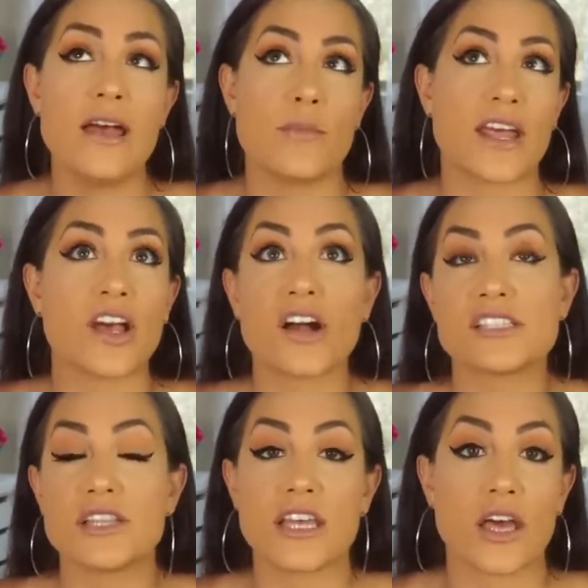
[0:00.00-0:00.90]
but I
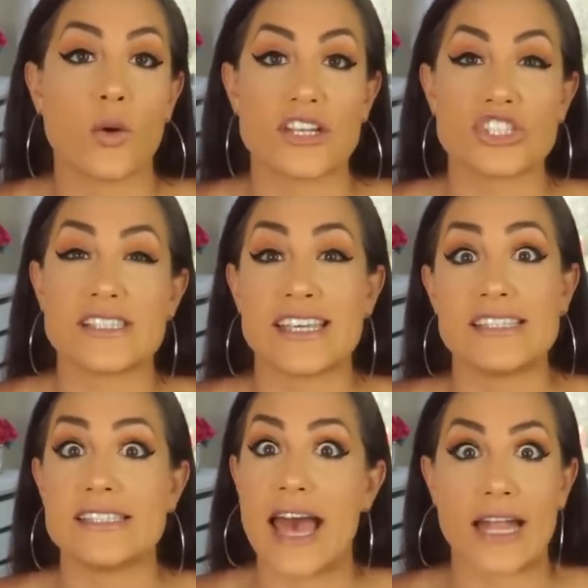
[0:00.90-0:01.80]
constantly get questions
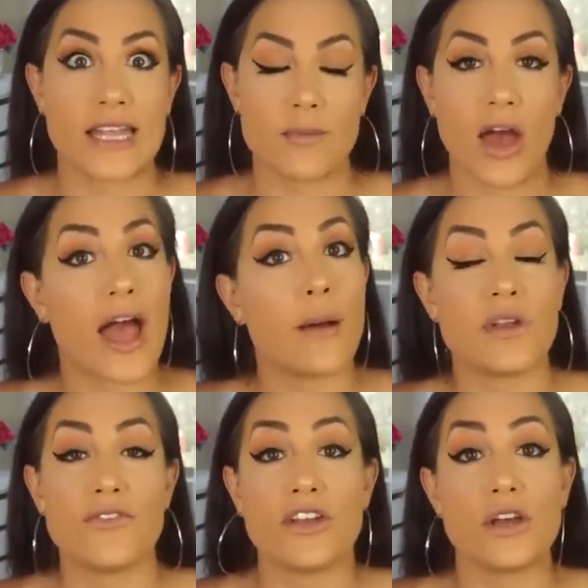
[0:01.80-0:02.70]
exactly about how
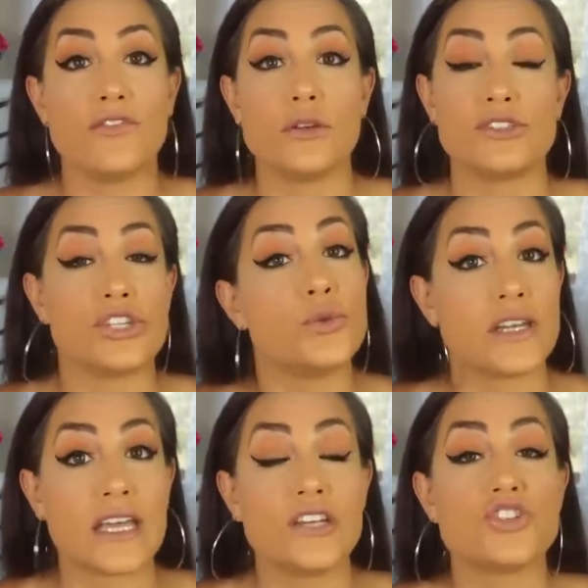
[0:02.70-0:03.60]
many video views you need